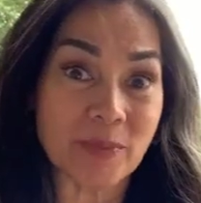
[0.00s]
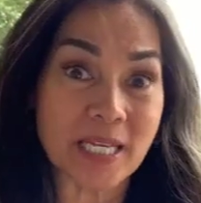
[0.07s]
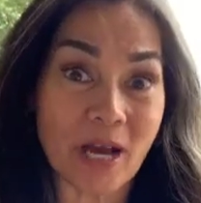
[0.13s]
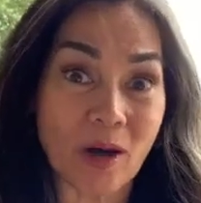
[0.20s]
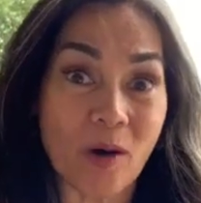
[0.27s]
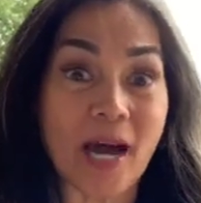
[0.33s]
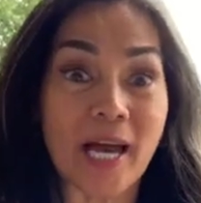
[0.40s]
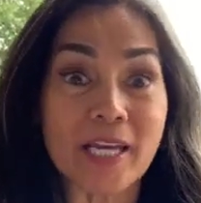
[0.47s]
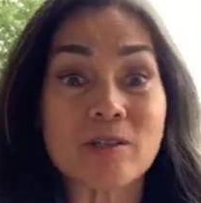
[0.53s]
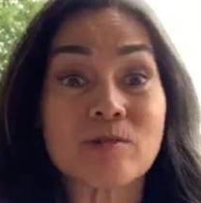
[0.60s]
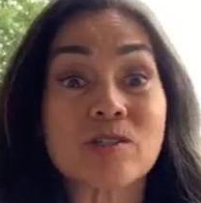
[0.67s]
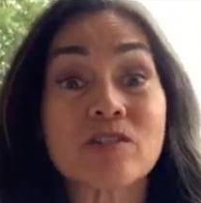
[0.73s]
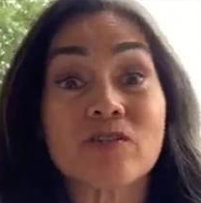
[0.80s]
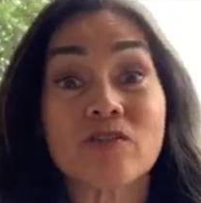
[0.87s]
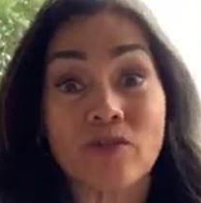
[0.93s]
Now, I
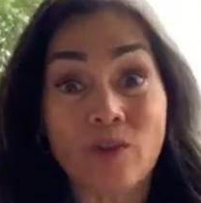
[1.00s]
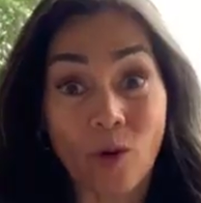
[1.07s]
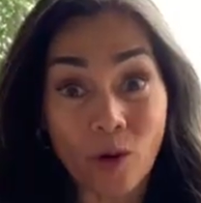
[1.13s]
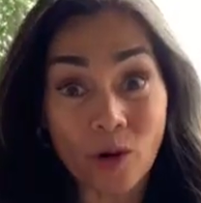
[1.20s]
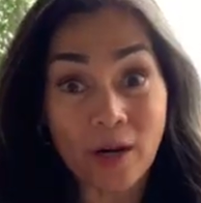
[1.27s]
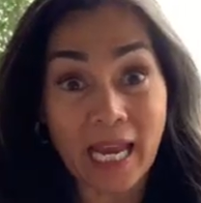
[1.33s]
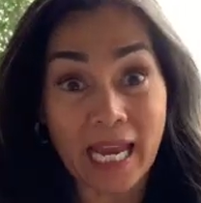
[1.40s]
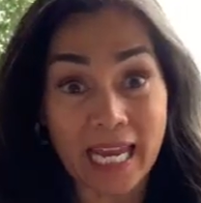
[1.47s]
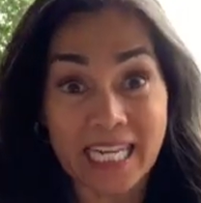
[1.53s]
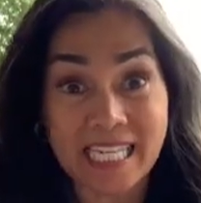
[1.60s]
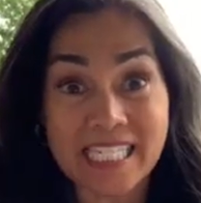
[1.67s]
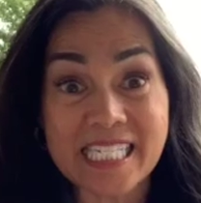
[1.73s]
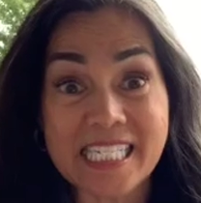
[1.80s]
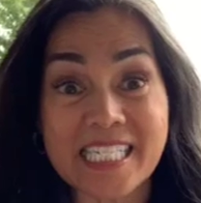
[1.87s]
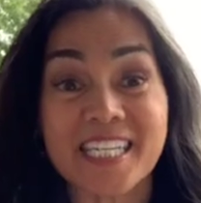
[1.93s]
use 4
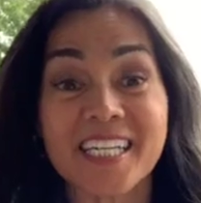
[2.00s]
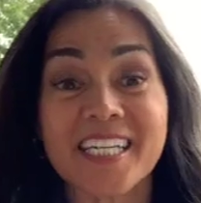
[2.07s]
A's